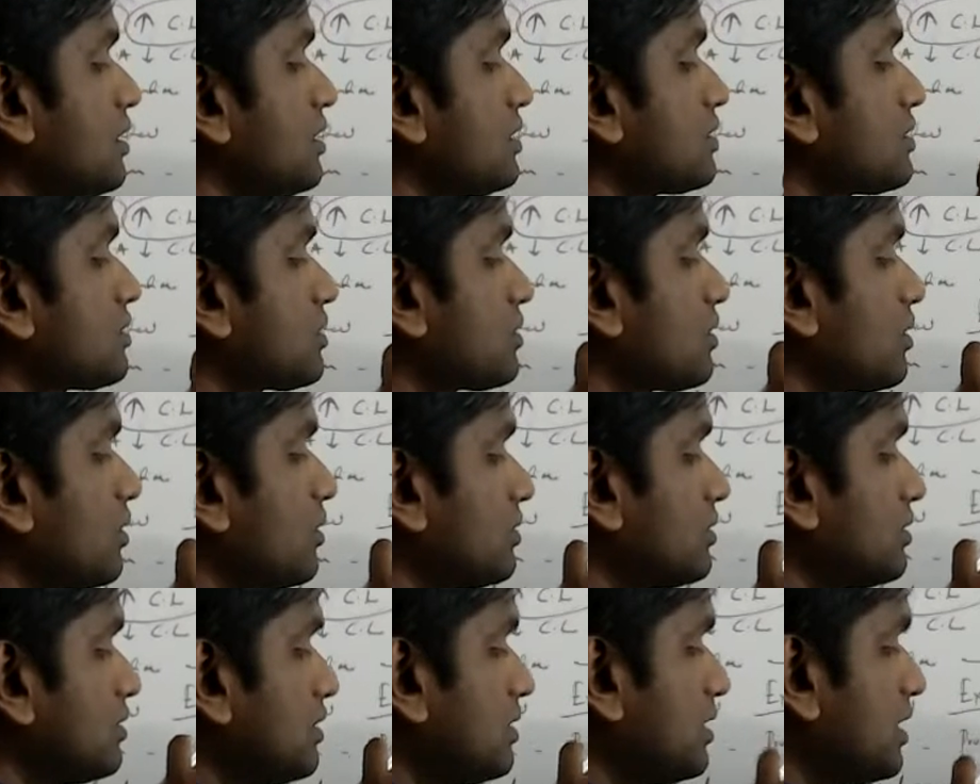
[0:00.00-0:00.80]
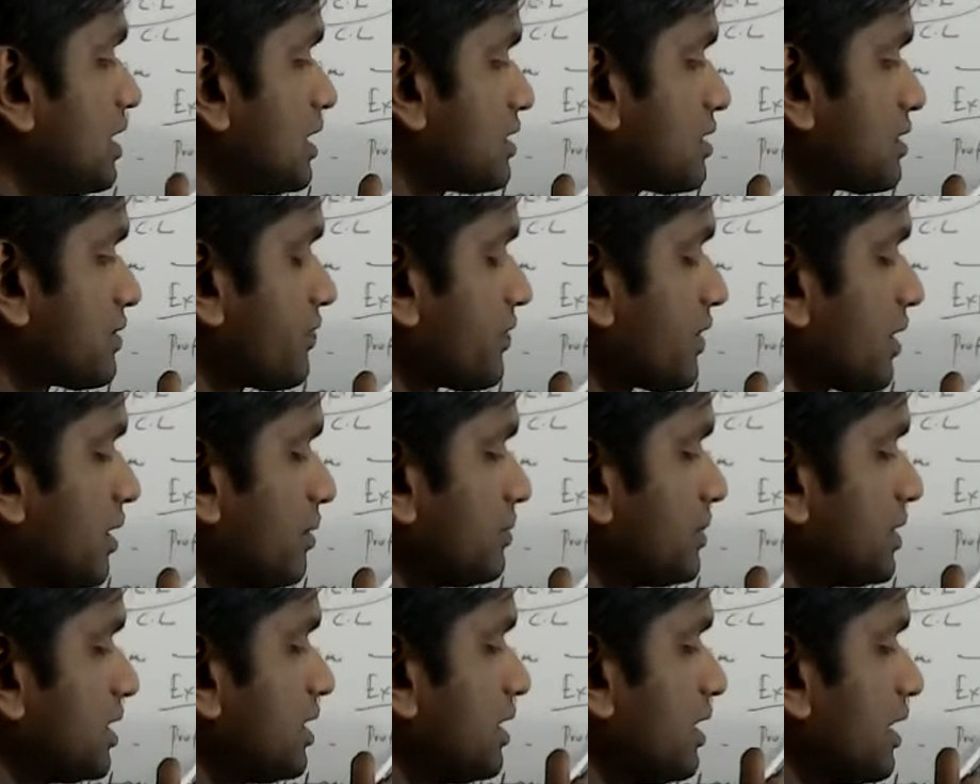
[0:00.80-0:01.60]
So this,
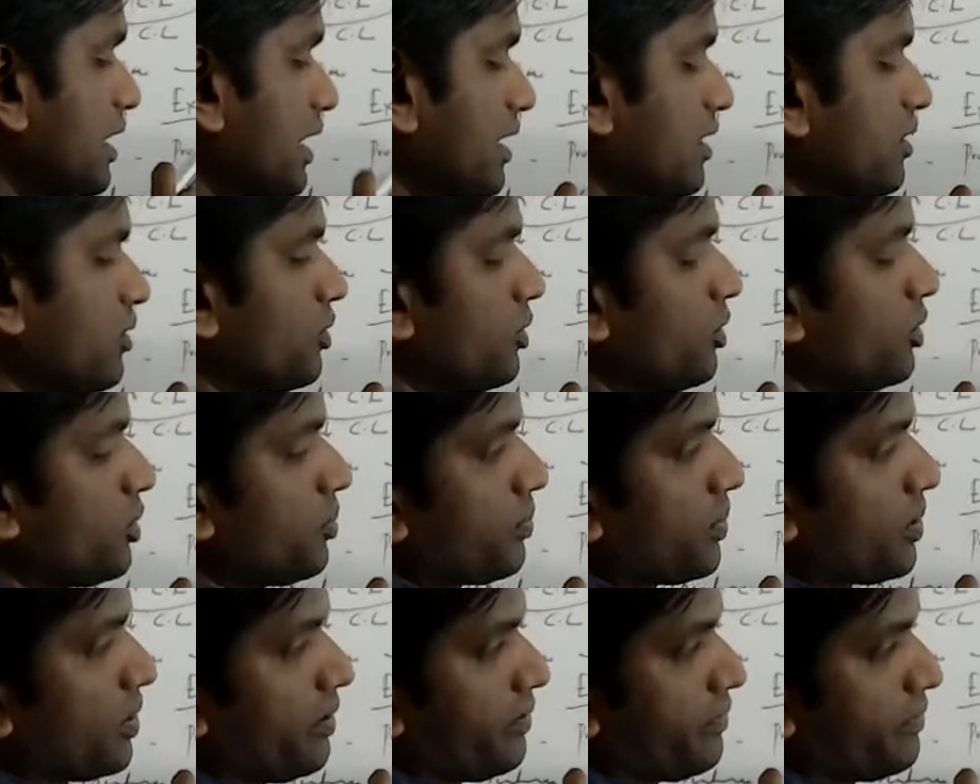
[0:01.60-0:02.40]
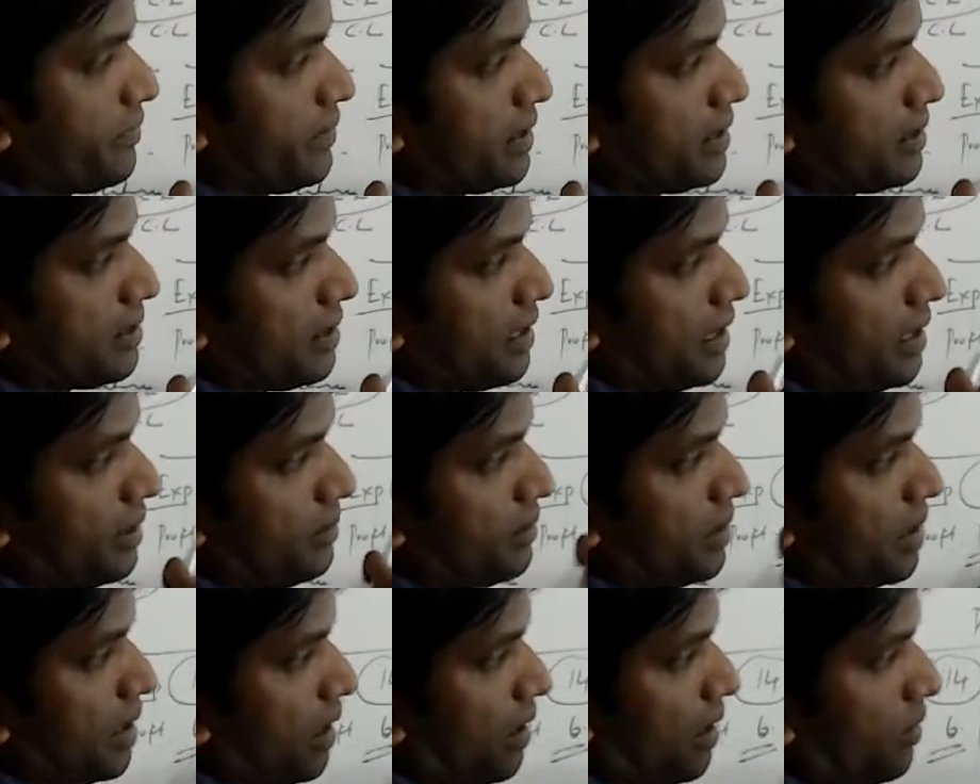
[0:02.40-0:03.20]
from the accrued profit,
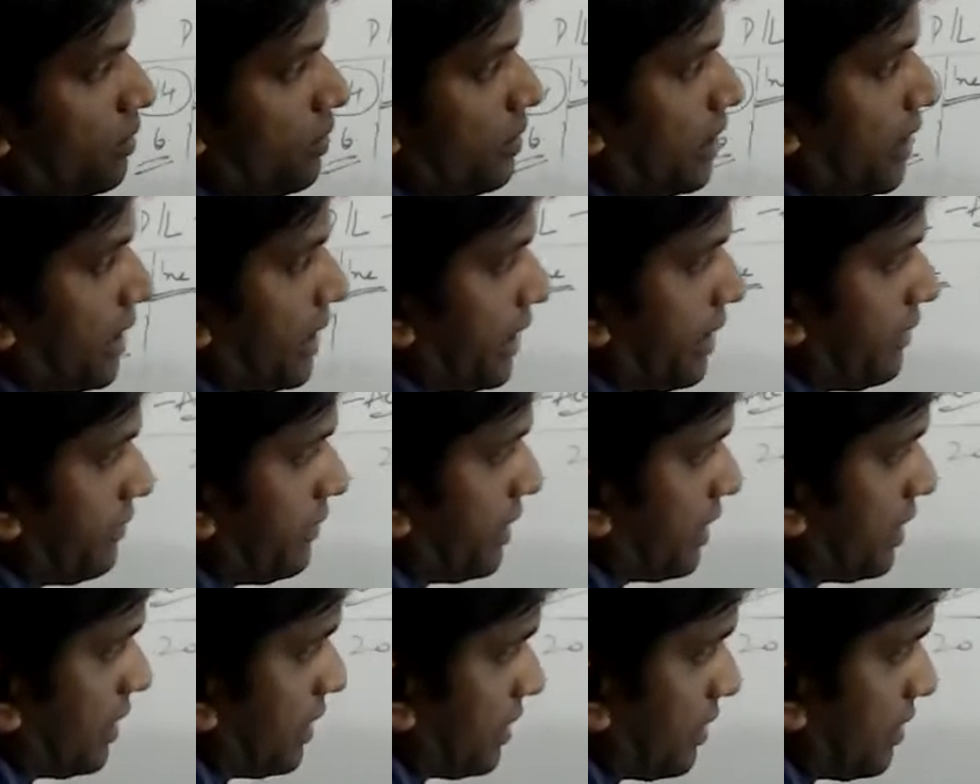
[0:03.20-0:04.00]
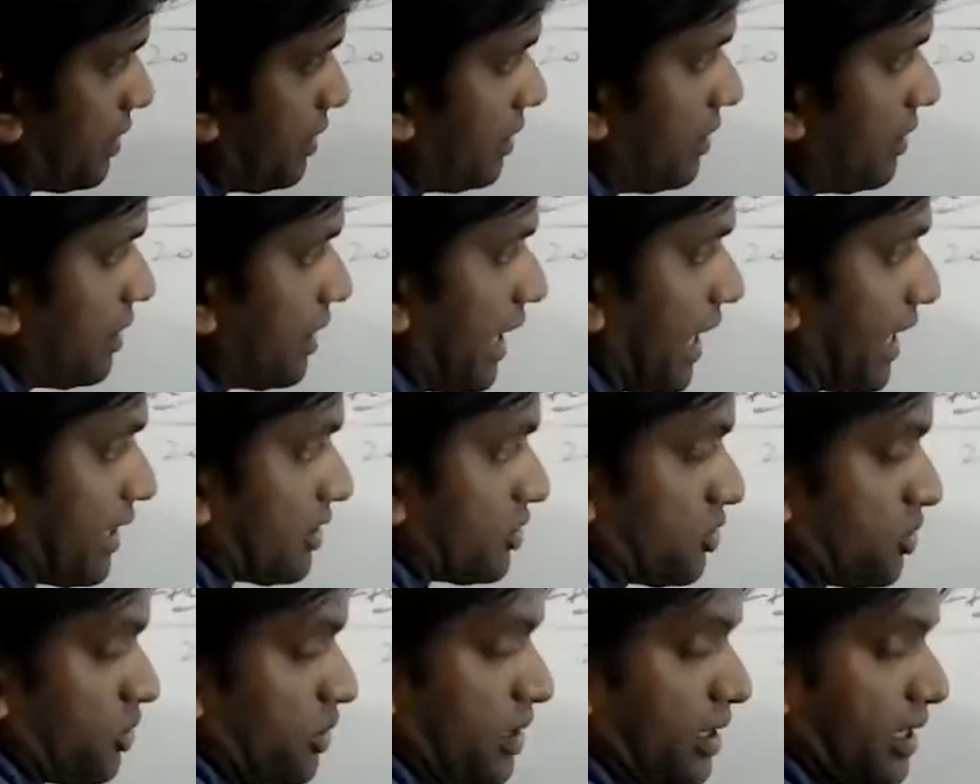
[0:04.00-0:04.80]
I'm now arriving at an
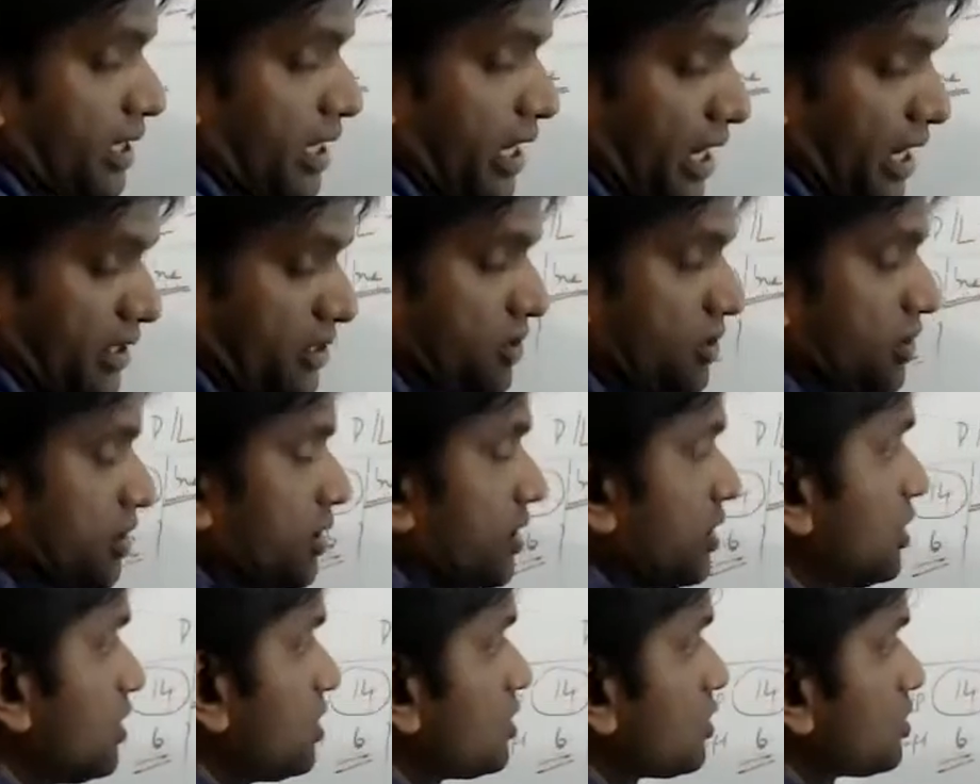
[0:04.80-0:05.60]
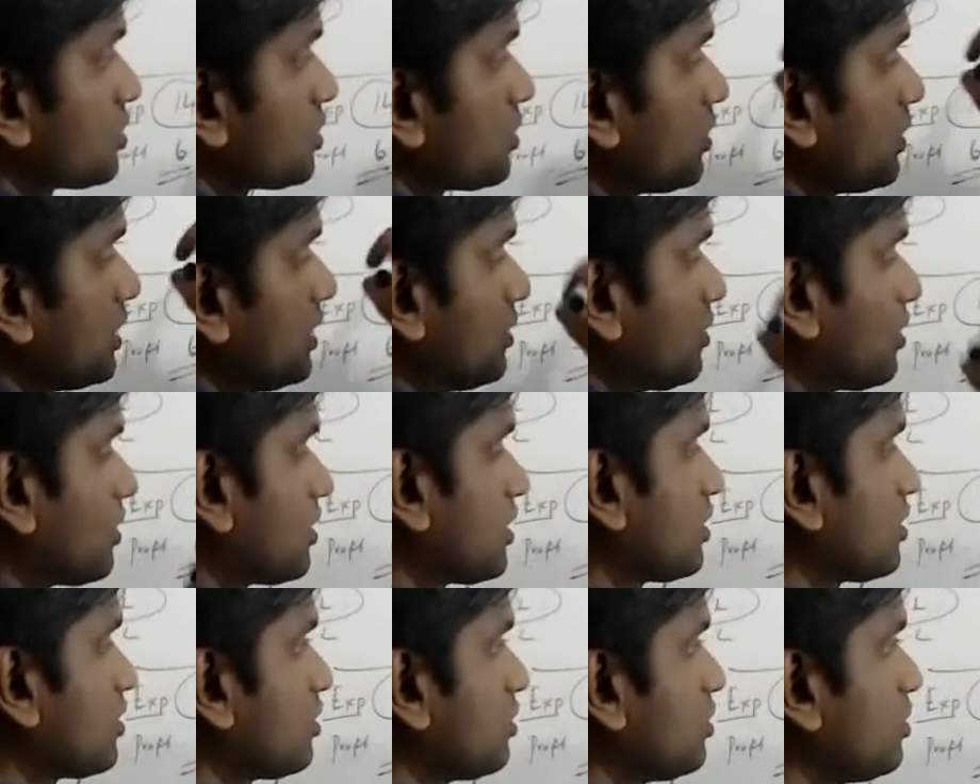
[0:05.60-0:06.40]
actual cash. So in
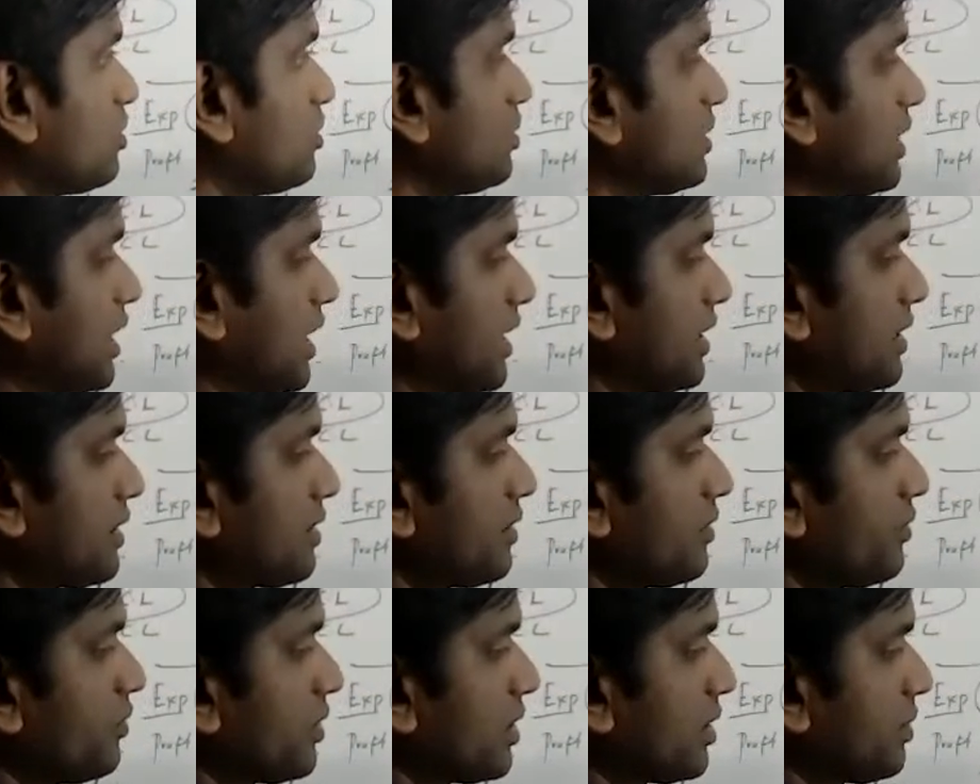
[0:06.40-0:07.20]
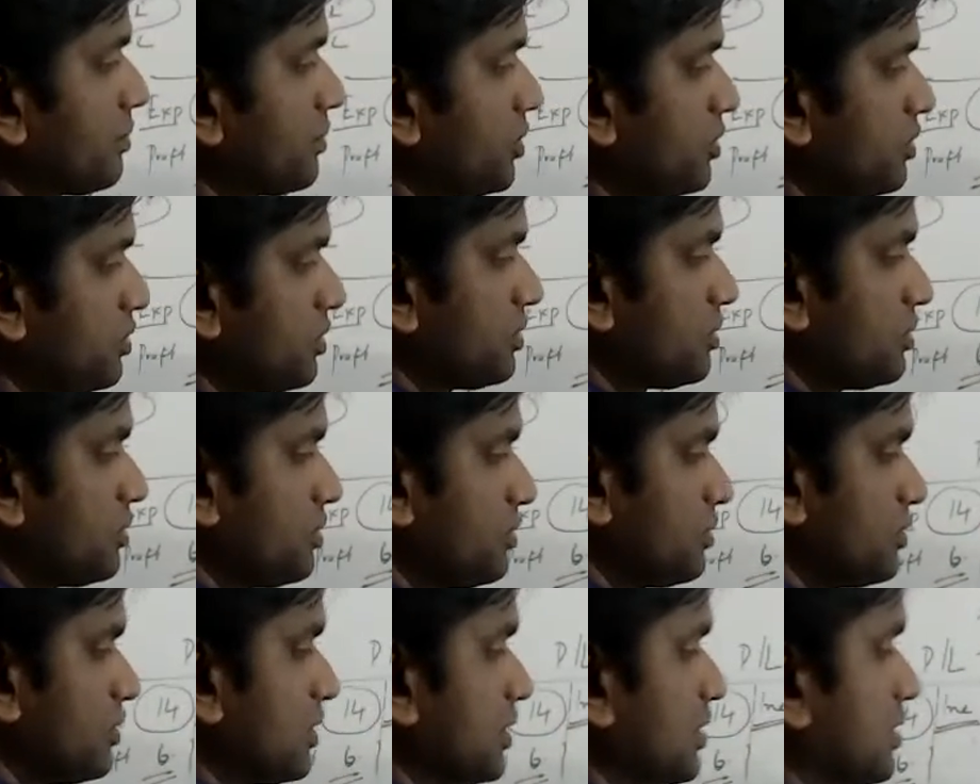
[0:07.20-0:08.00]
order to do that, what I'm going to
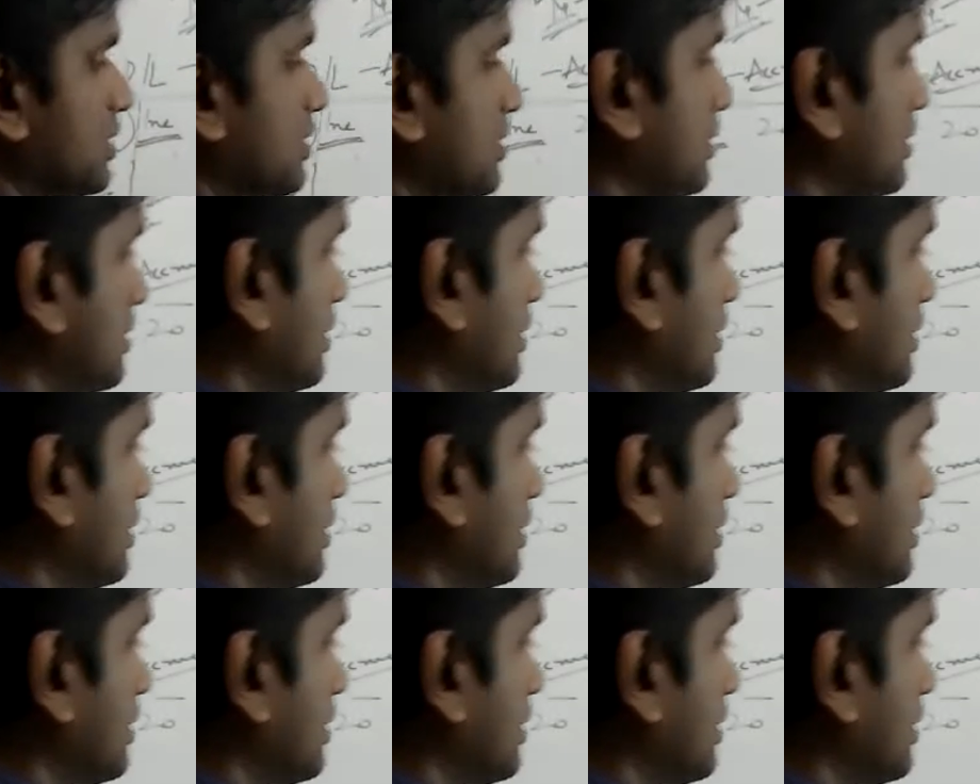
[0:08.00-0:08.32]
do is,